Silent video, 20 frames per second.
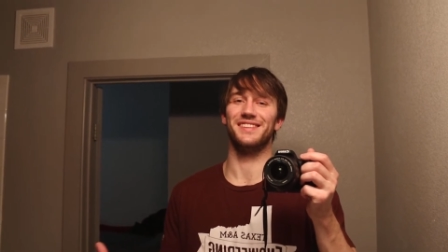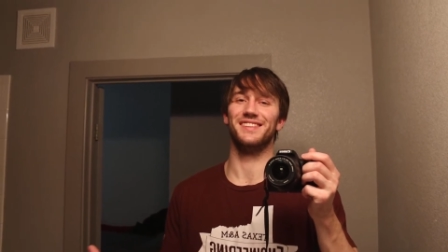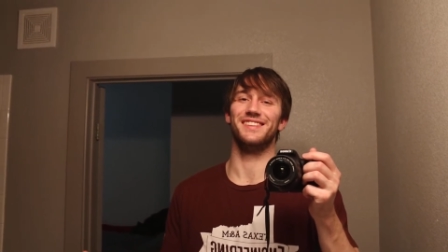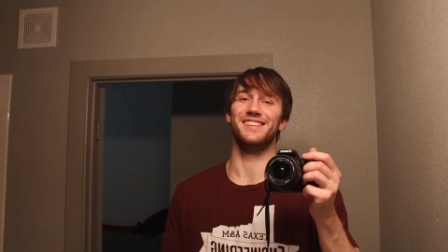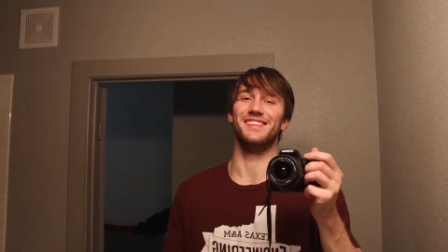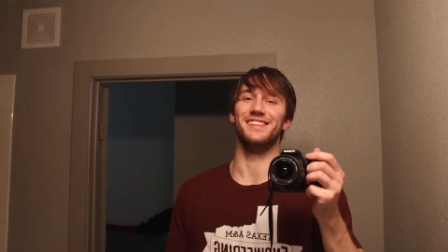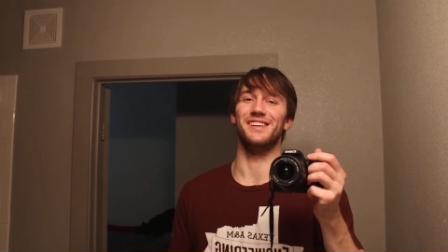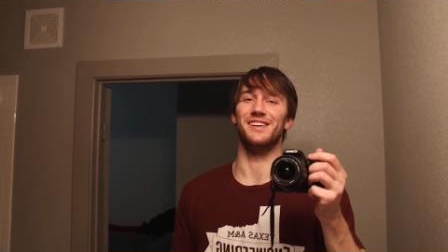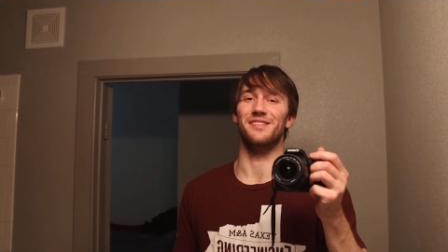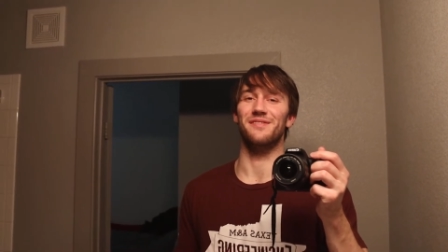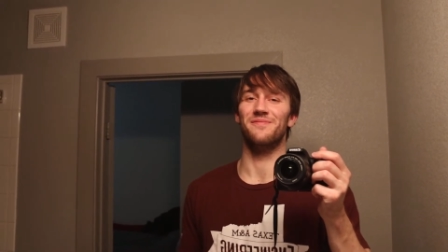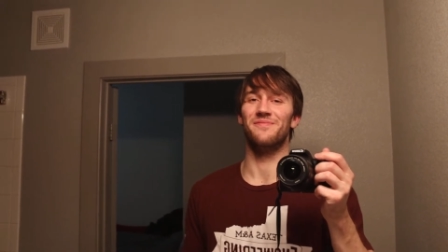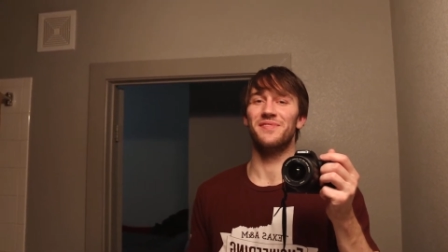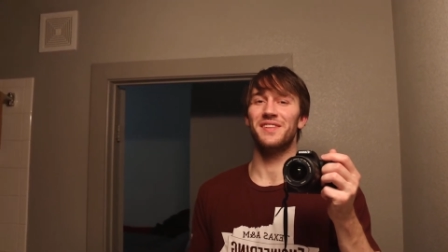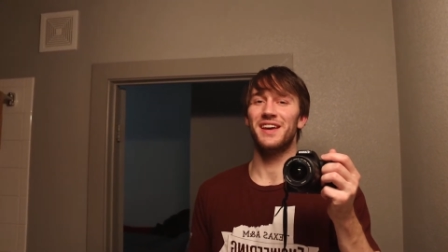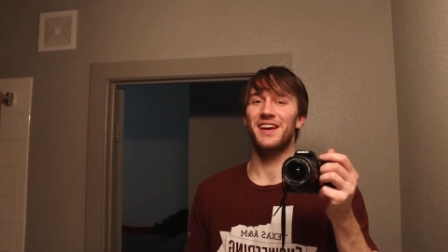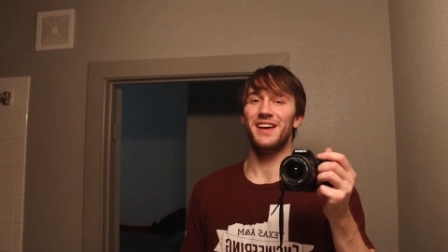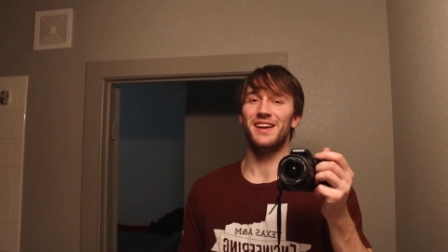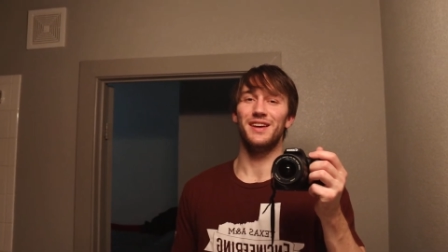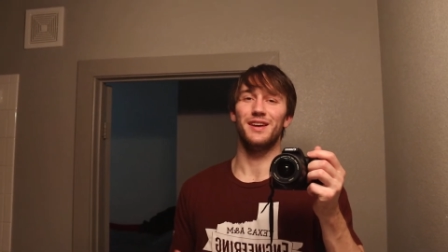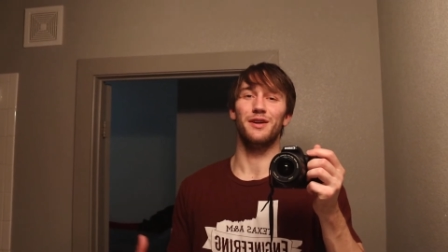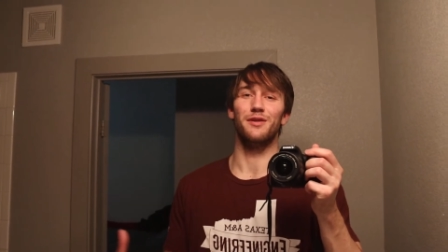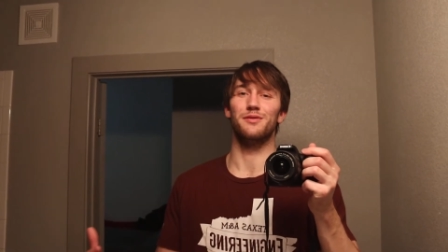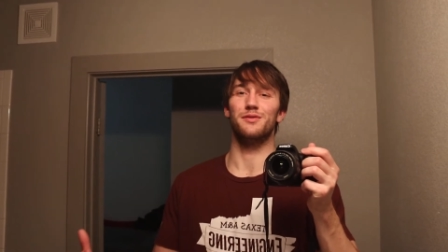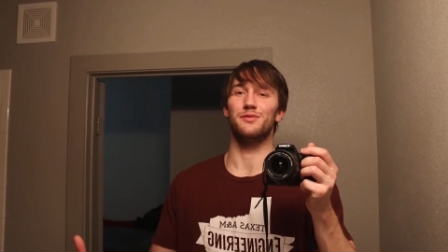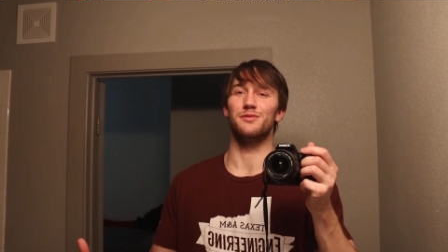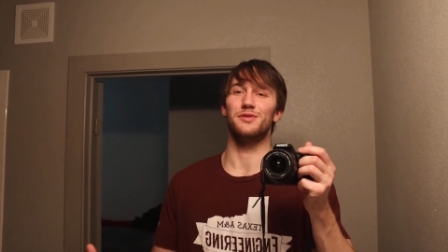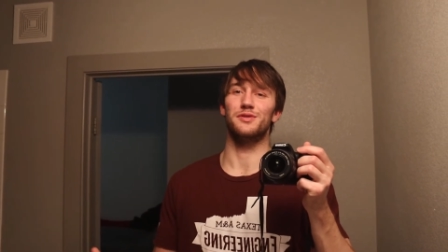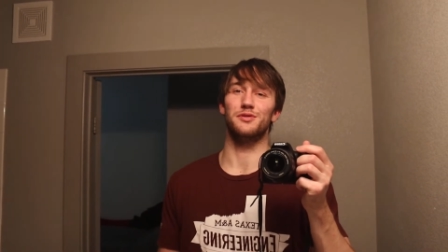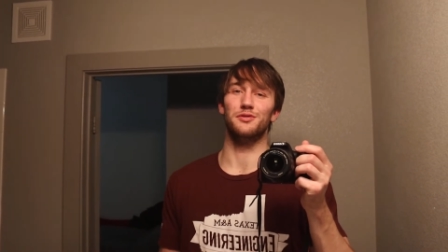You know, you're going
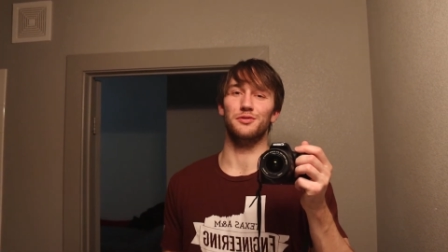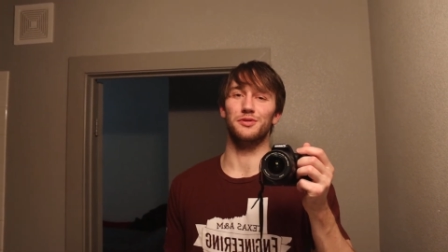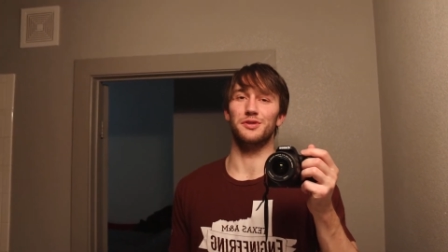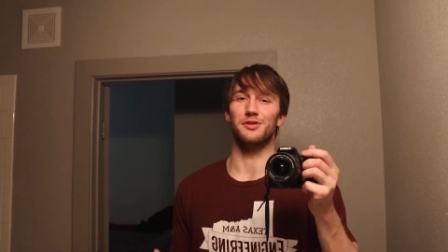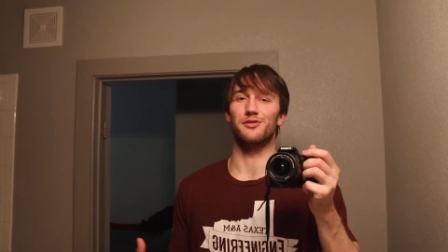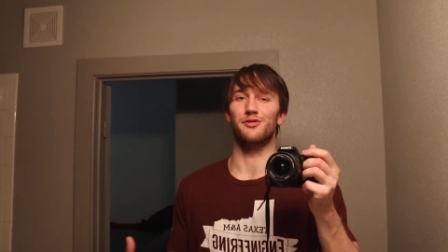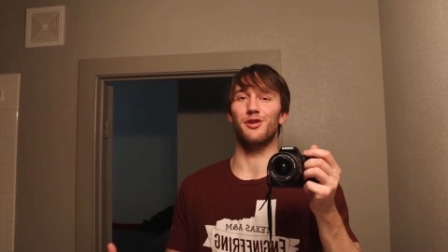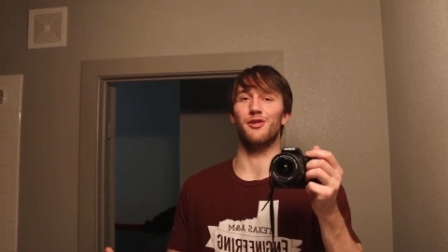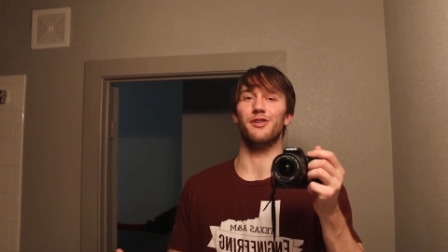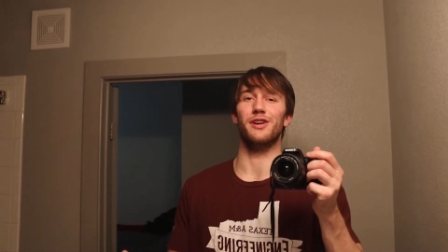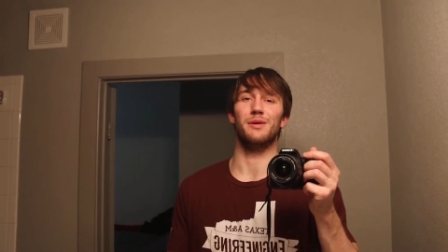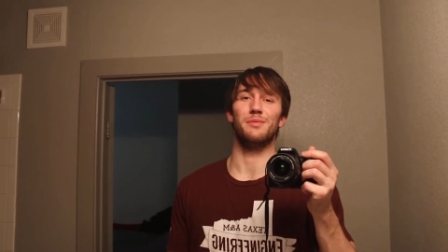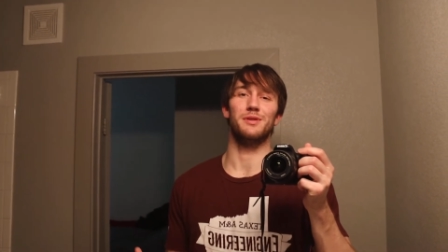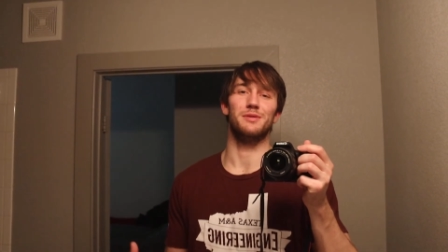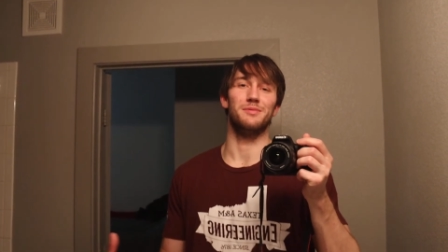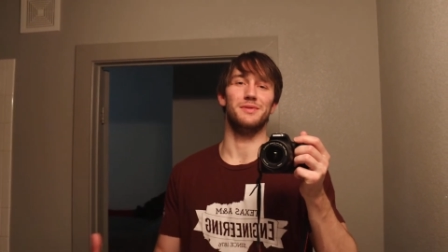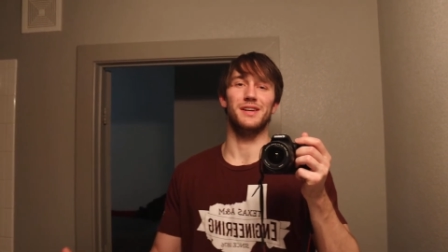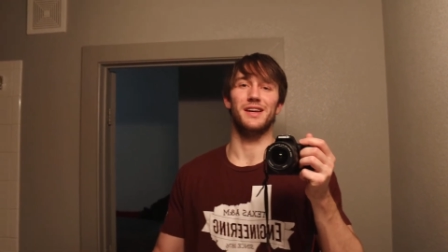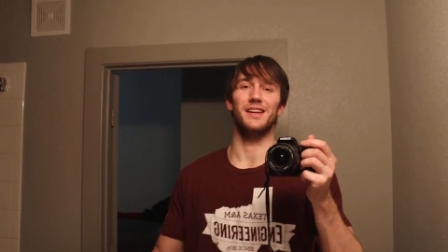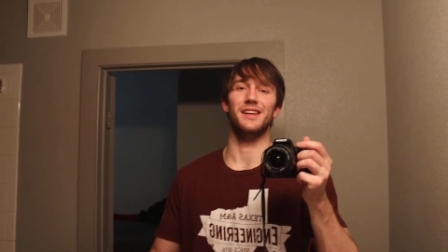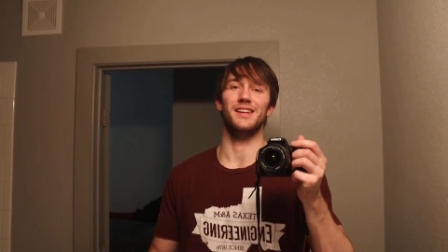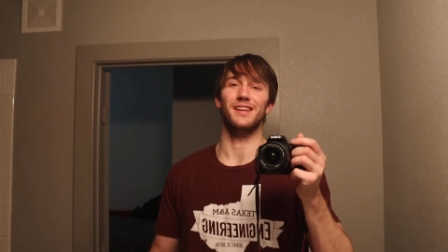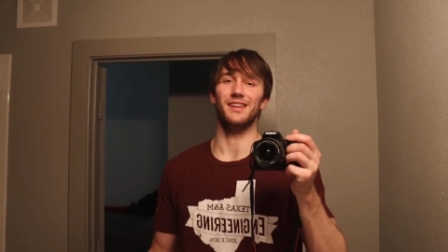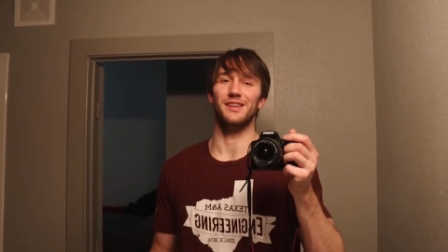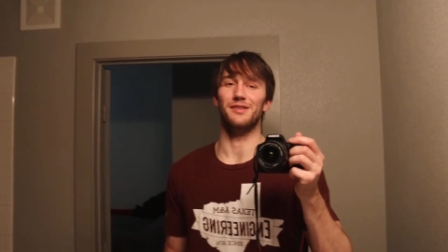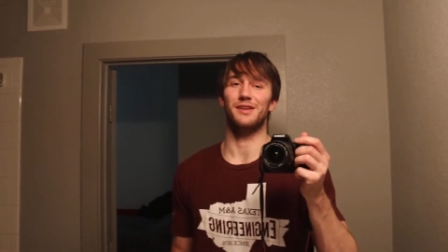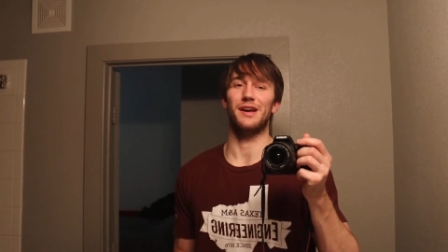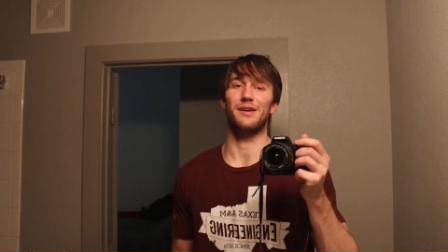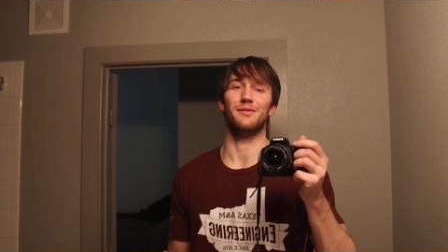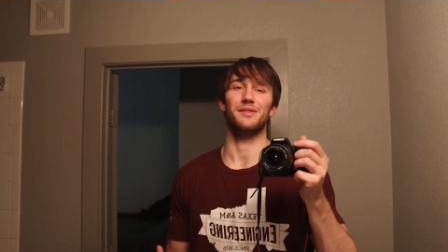through school, you're growing up at the beginning,
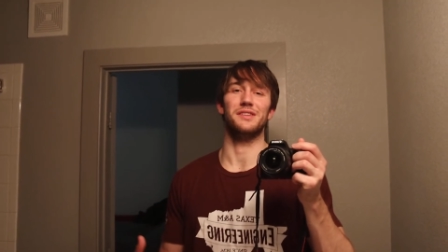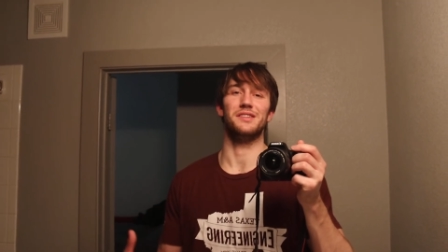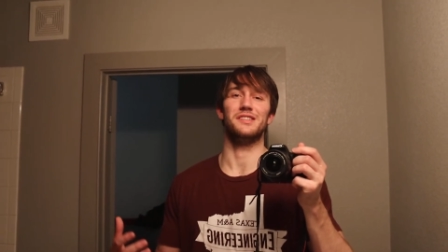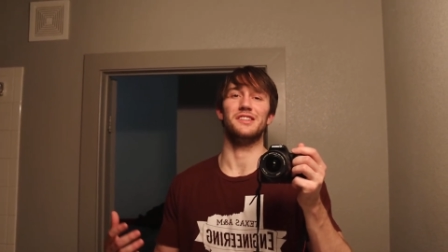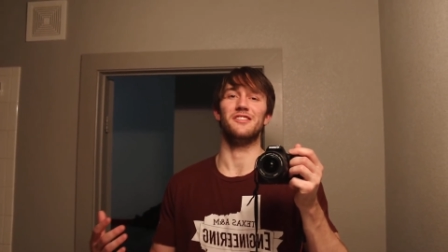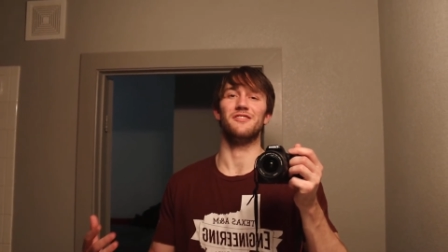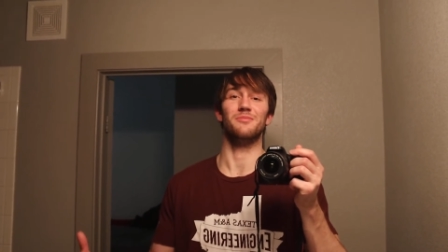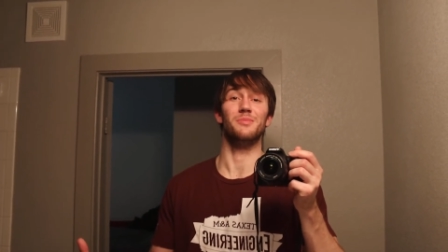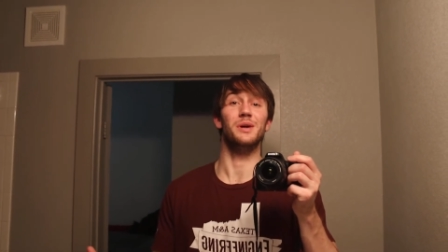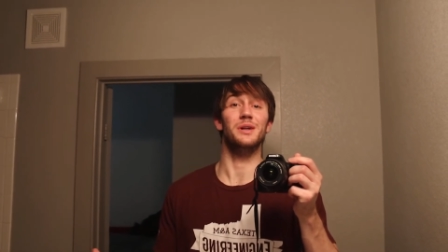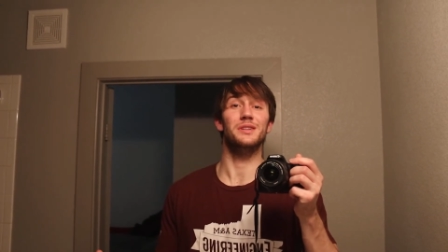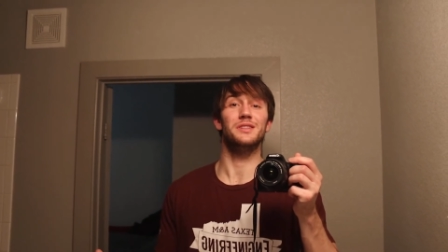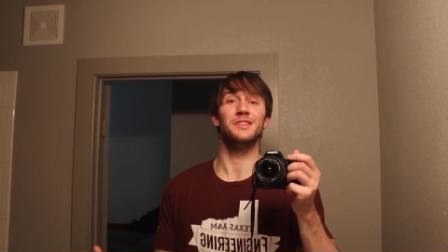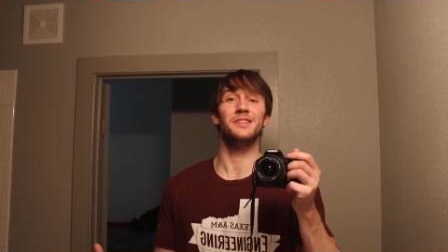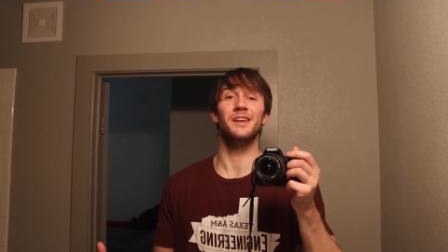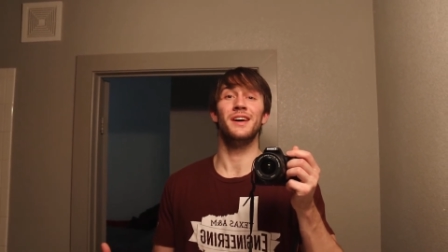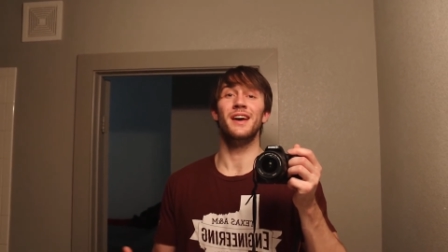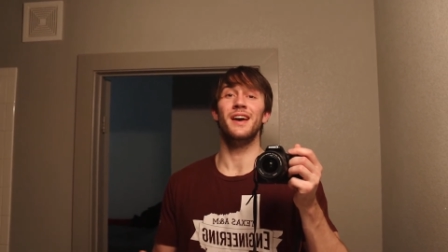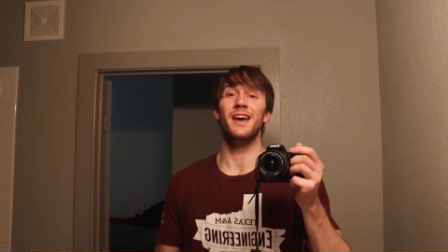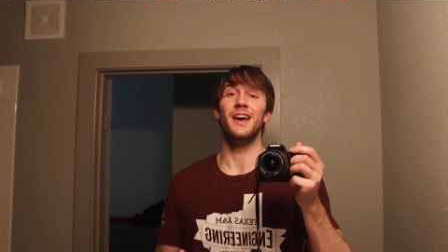you can't really achieve much,